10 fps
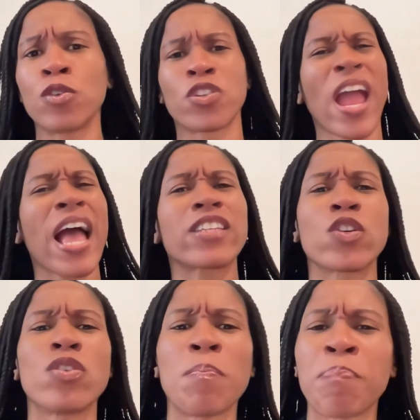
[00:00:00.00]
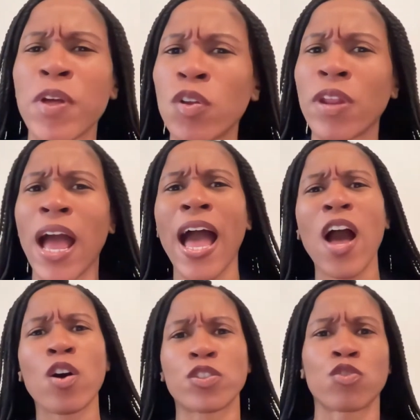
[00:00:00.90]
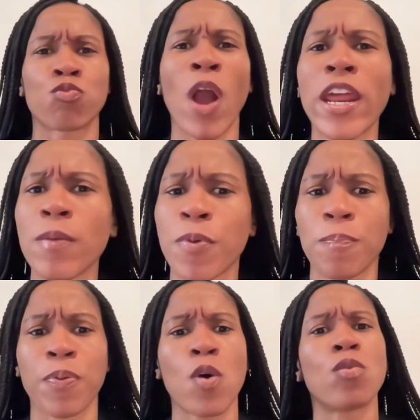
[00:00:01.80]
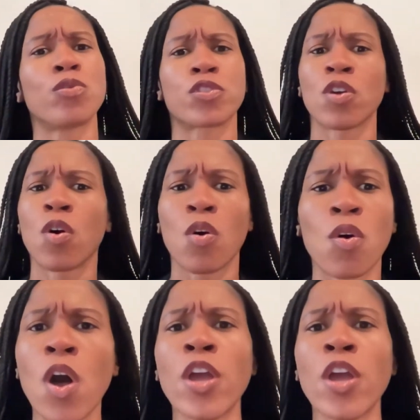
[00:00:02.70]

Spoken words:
you're asking you to build a house, write a proposal,